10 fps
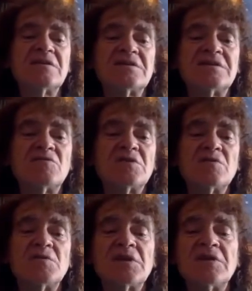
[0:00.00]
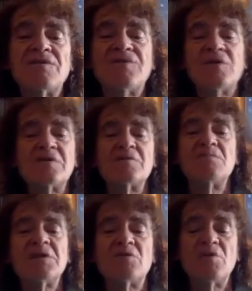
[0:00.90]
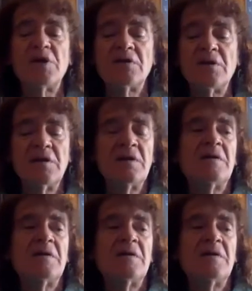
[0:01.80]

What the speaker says: there is a big difference between